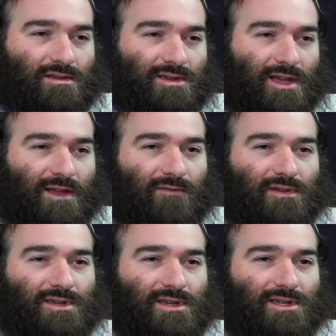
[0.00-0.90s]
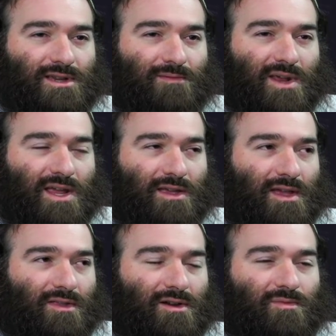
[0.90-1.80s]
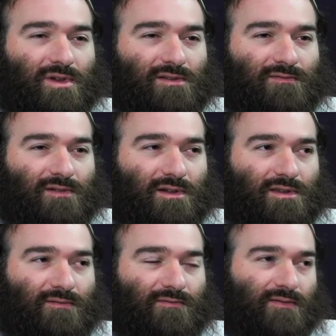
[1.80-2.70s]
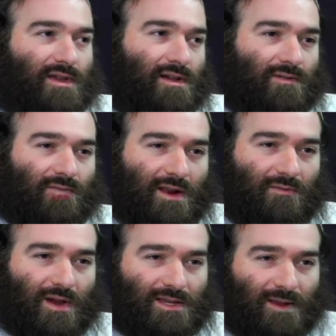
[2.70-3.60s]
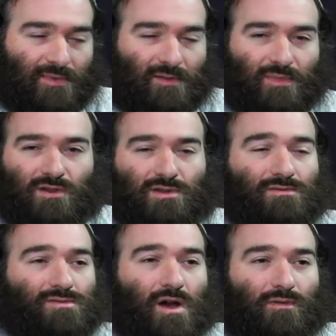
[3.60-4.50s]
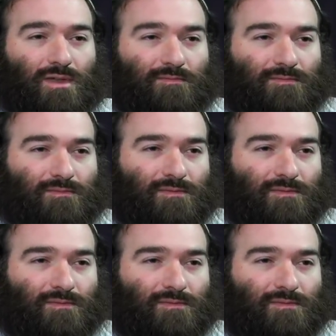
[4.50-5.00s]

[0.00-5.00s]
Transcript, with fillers: It's like if you see somebody and they look beautiful and you feel right away something, but you don't know them.